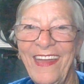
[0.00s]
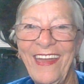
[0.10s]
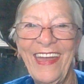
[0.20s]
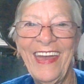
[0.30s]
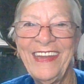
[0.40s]

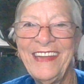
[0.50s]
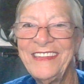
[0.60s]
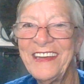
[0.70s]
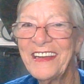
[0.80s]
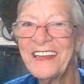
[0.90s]
And he
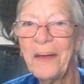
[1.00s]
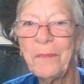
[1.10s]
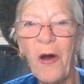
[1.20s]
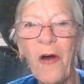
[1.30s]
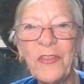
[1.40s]
dug up
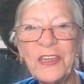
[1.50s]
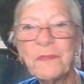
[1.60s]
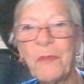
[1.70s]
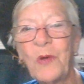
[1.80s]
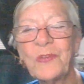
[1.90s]
all these
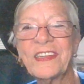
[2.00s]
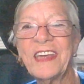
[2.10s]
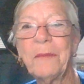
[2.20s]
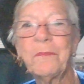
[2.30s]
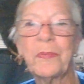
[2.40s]
bones,
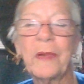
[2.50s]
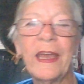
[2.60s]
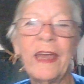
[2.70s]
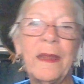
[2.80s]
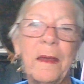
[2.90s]
kept
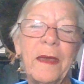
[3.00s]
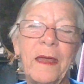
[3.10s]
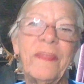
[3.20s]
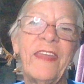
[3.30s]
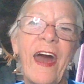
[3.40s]
bringing them
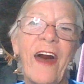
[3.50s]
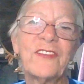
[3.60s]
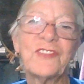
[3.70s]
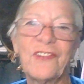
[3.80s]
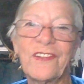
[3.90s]
in the
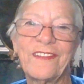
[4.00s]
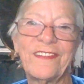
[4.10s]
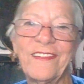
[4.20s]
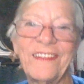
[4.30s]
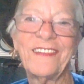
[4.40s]
house, or
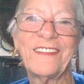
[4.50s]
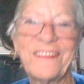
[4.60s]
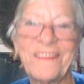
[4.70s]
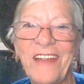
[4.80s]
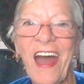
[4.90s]

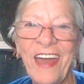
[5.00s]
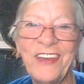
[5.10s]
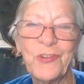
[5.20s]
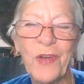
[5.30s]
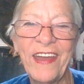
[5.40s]

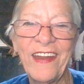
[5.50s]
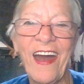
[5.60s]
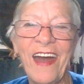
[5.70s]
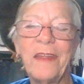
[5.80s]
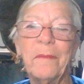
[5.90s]
try to
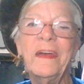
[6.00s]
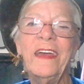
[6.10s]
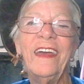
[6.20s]
hide them.